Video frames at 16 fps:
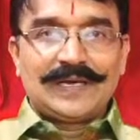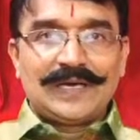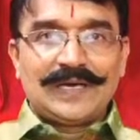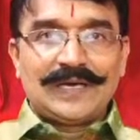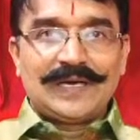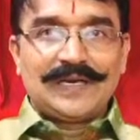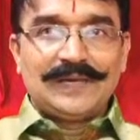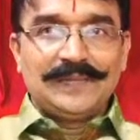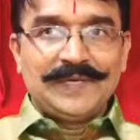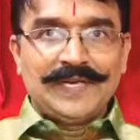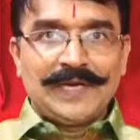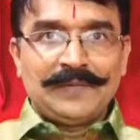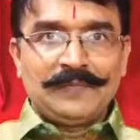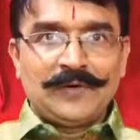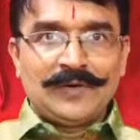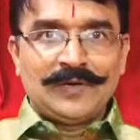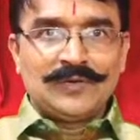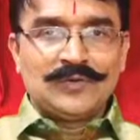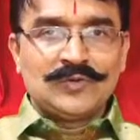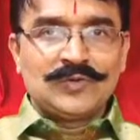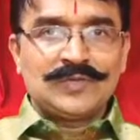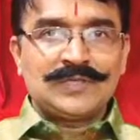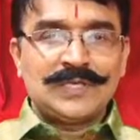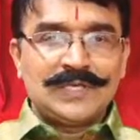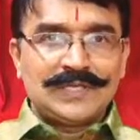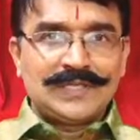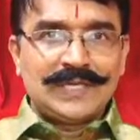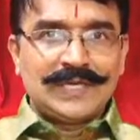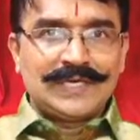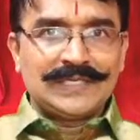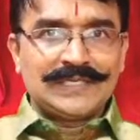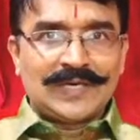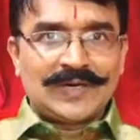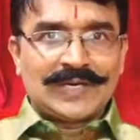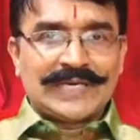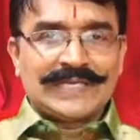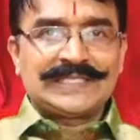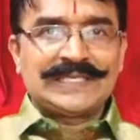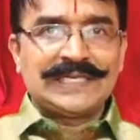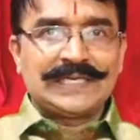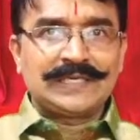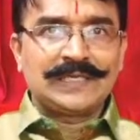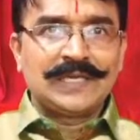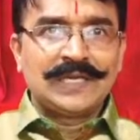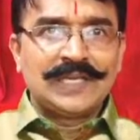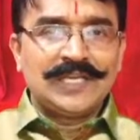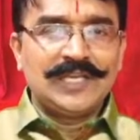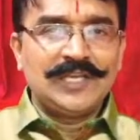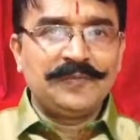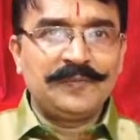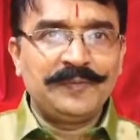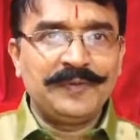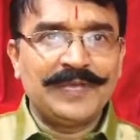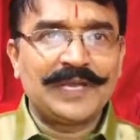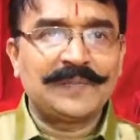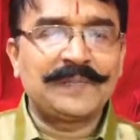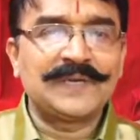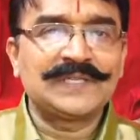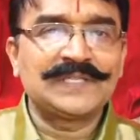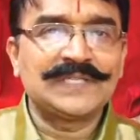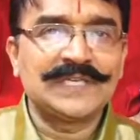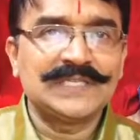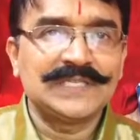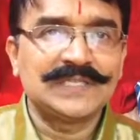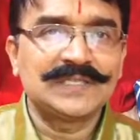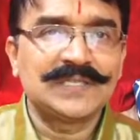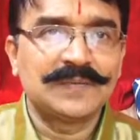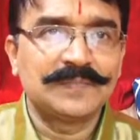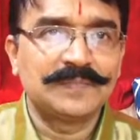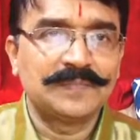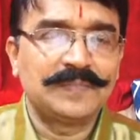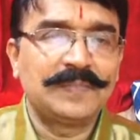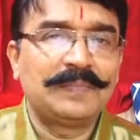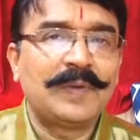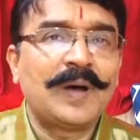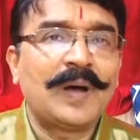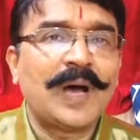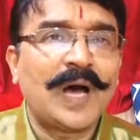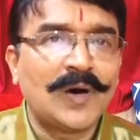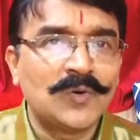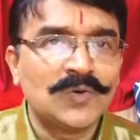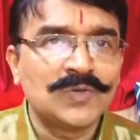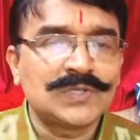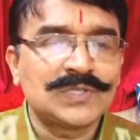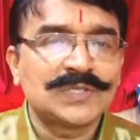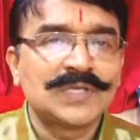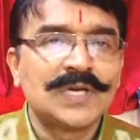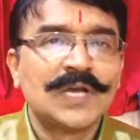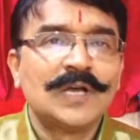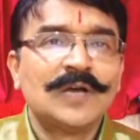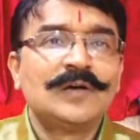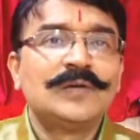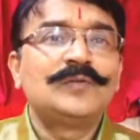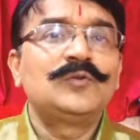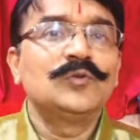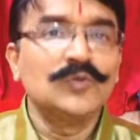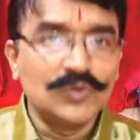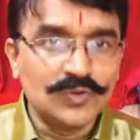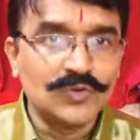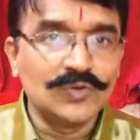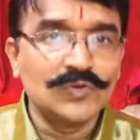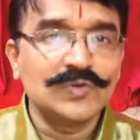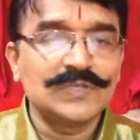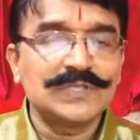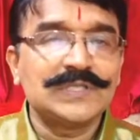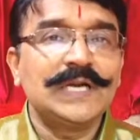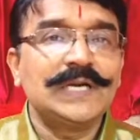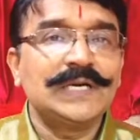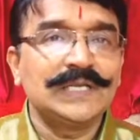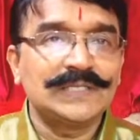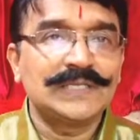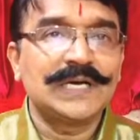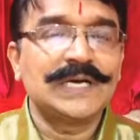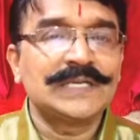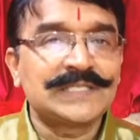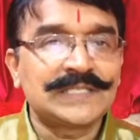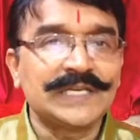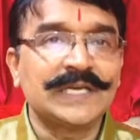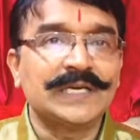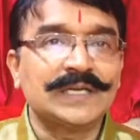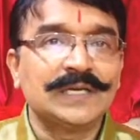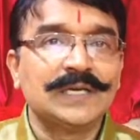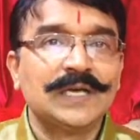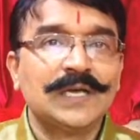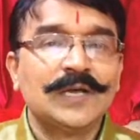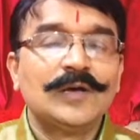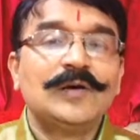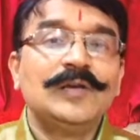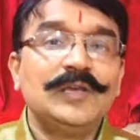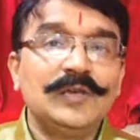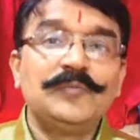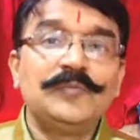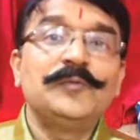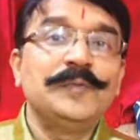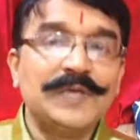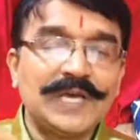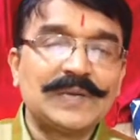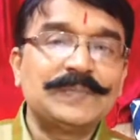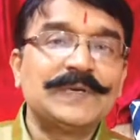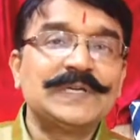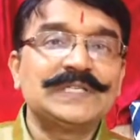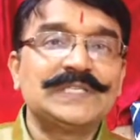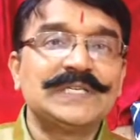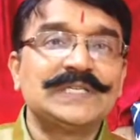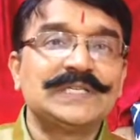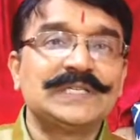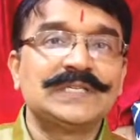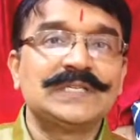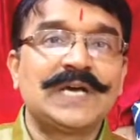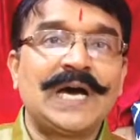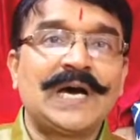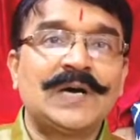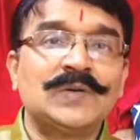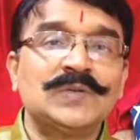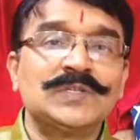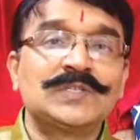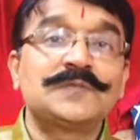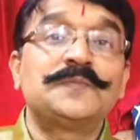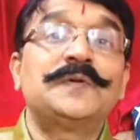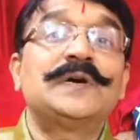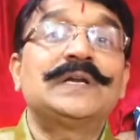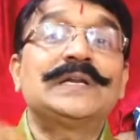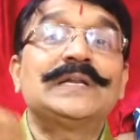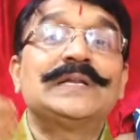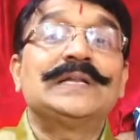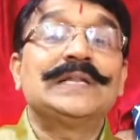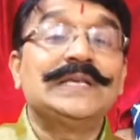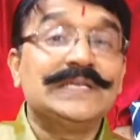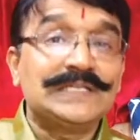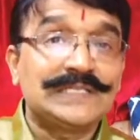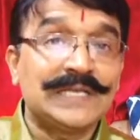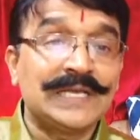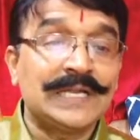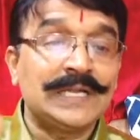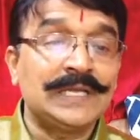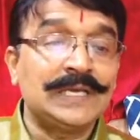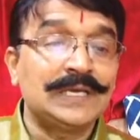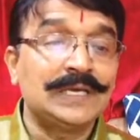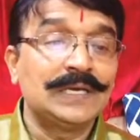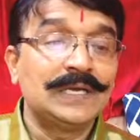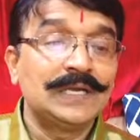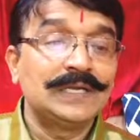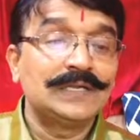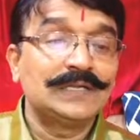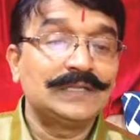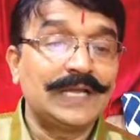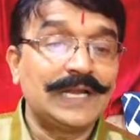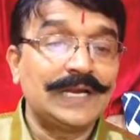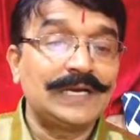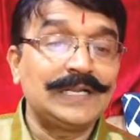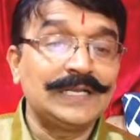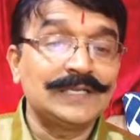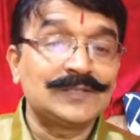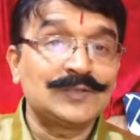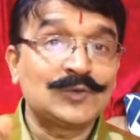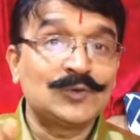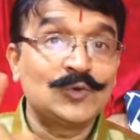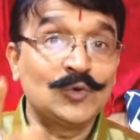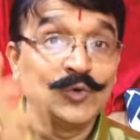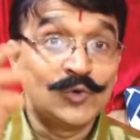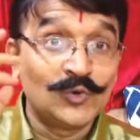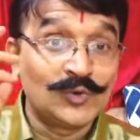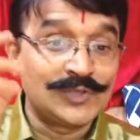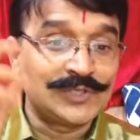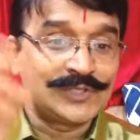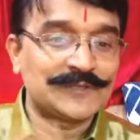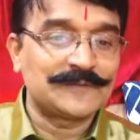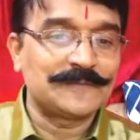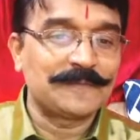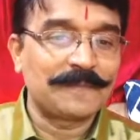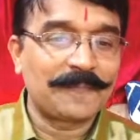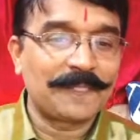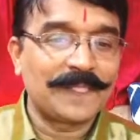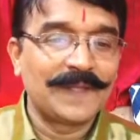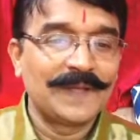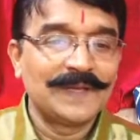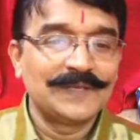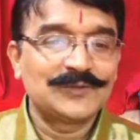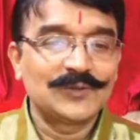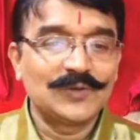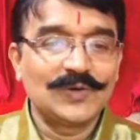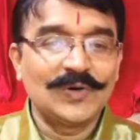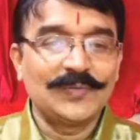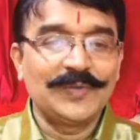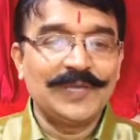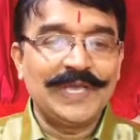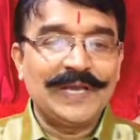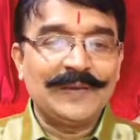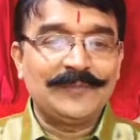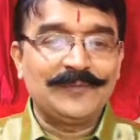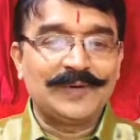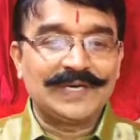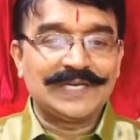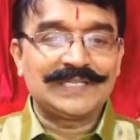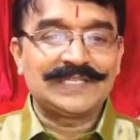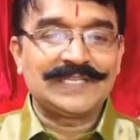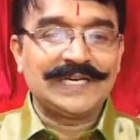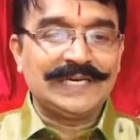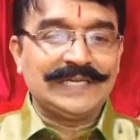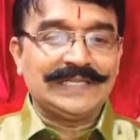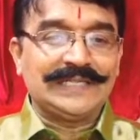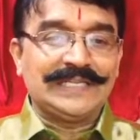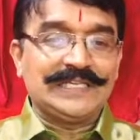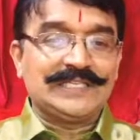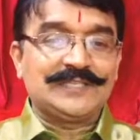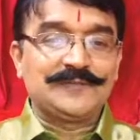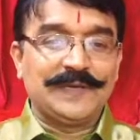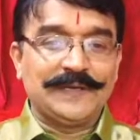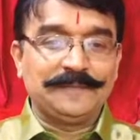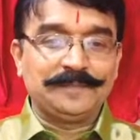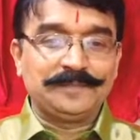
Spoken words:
almirah for use, that is our asset. If we are purchasing some house to use, that is the asset. If we are purchasing the house for reselling, that is goods. So we have to understand in this way.